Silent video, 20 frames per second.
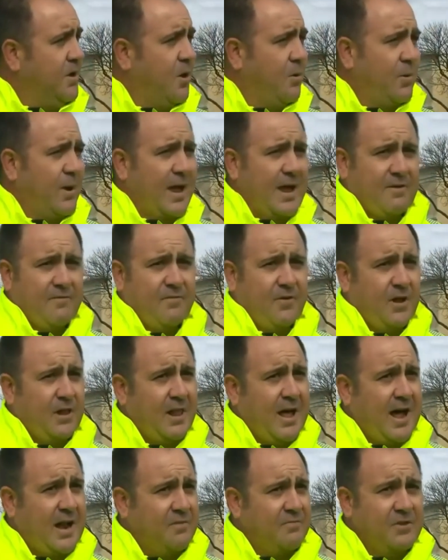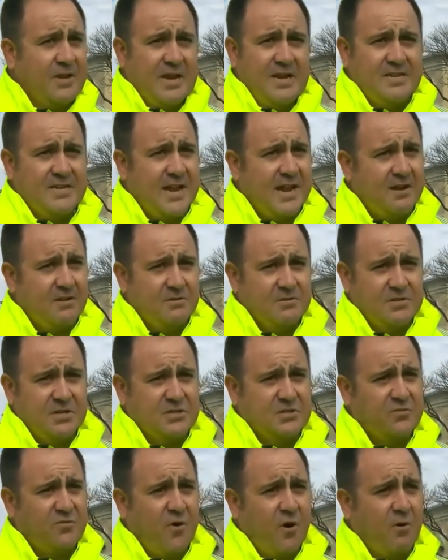I don't have a lot of
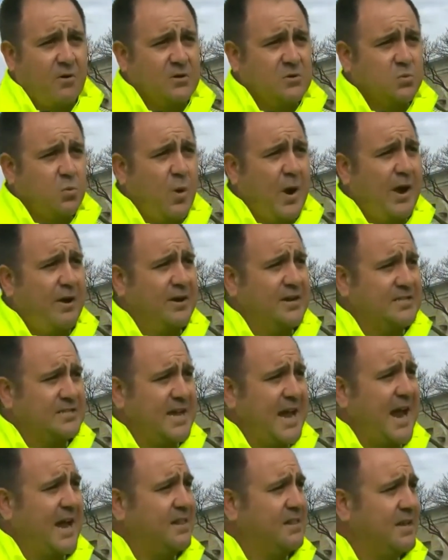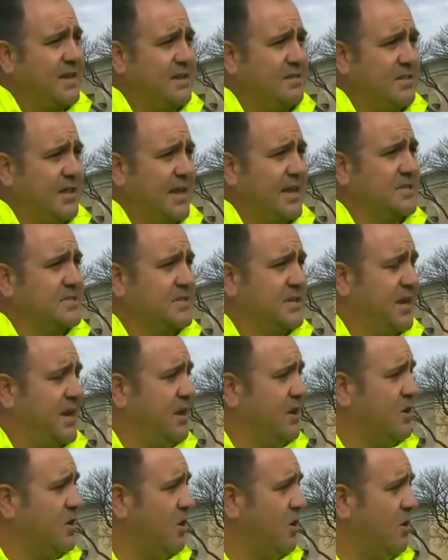details as far as where exactly the
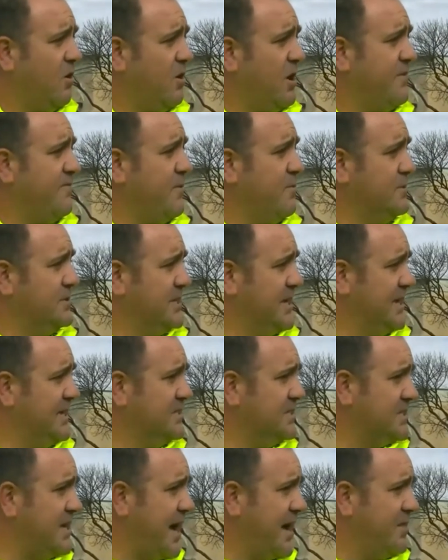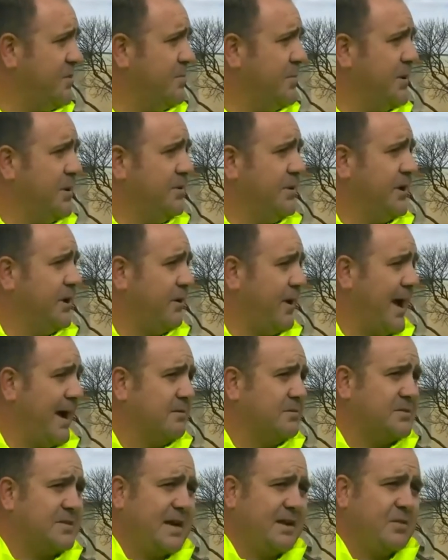incident occurred, if it was inside the
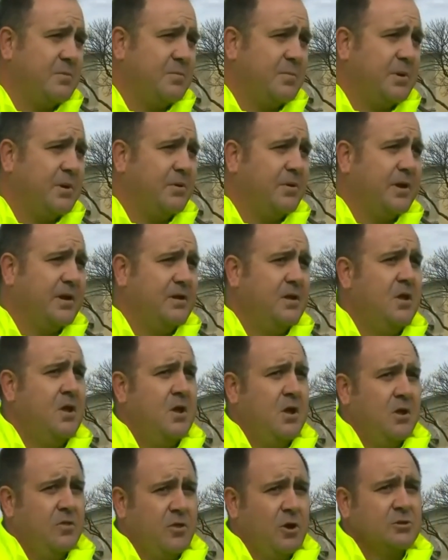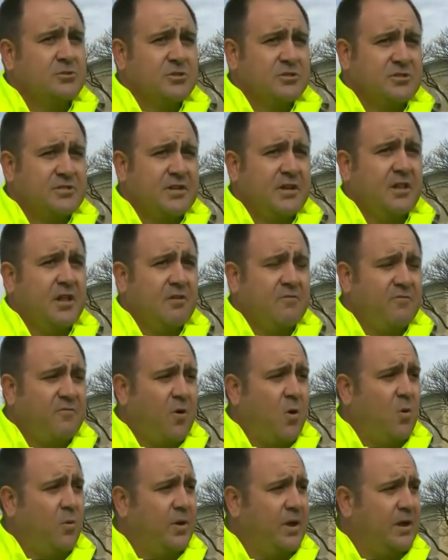building or outside the building. Those are
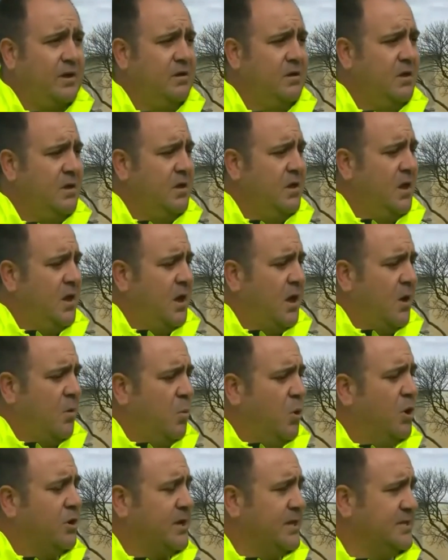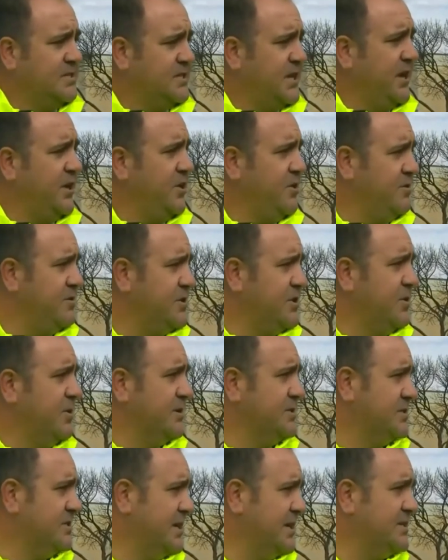still unfolding. Uh, we'll continue
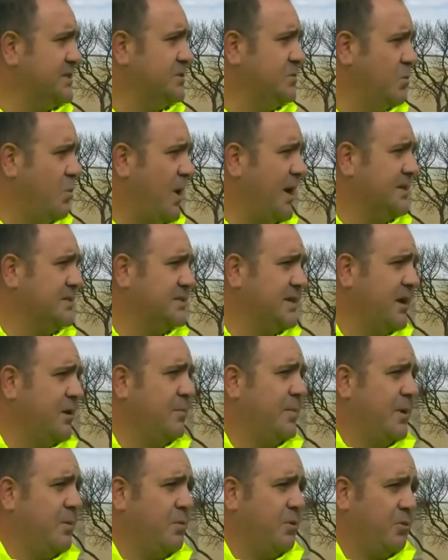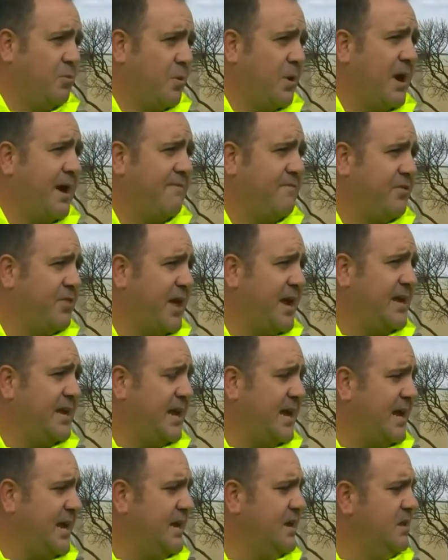to assist White Settlement with whatever
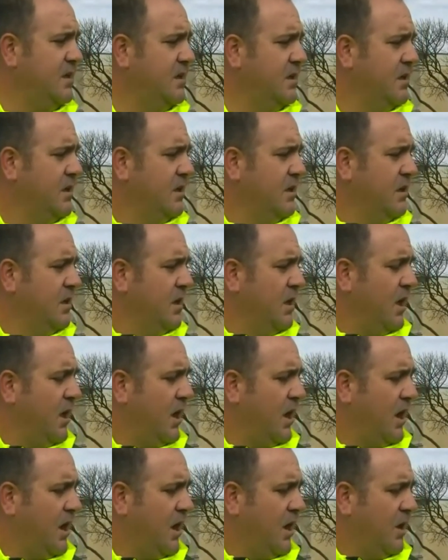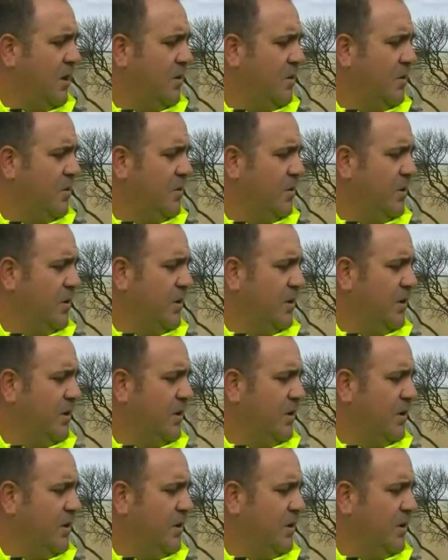they need. Uh,